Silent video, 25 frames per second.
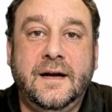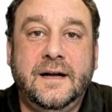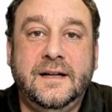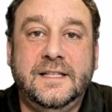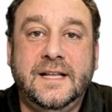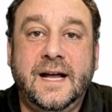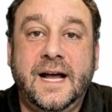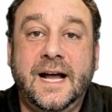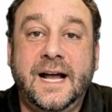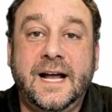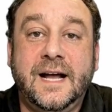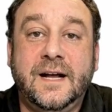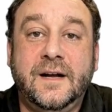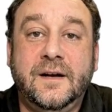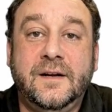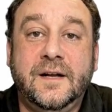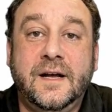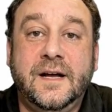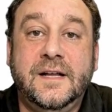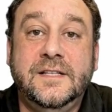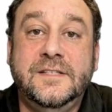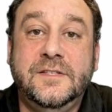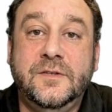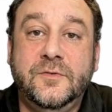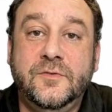to
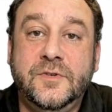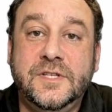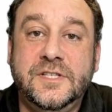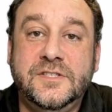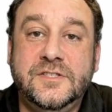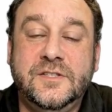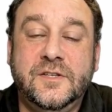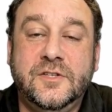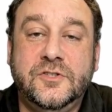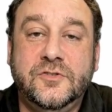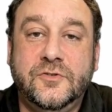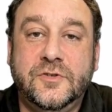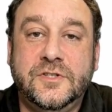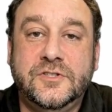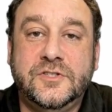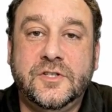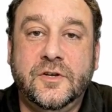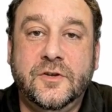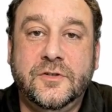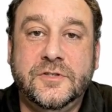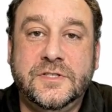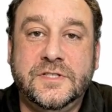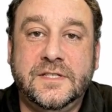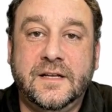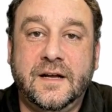analyze the research
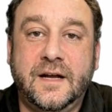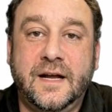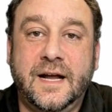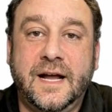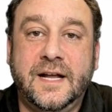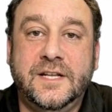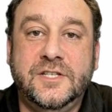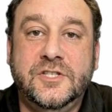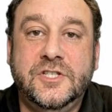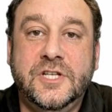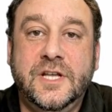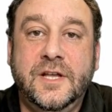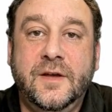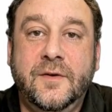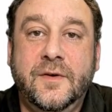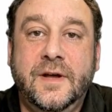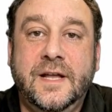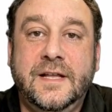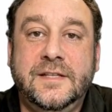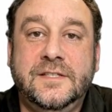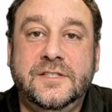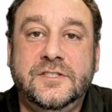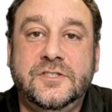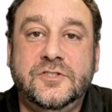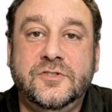results and
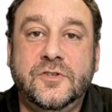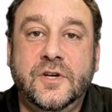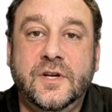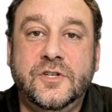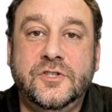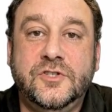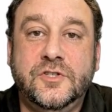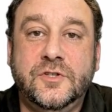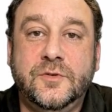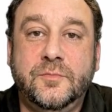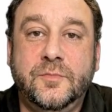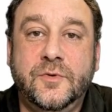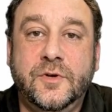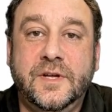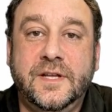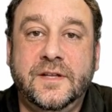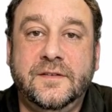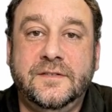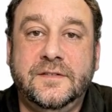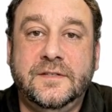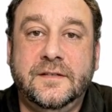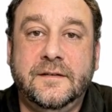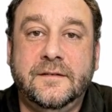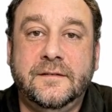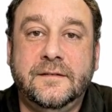generate the structured
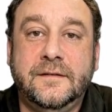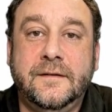brief.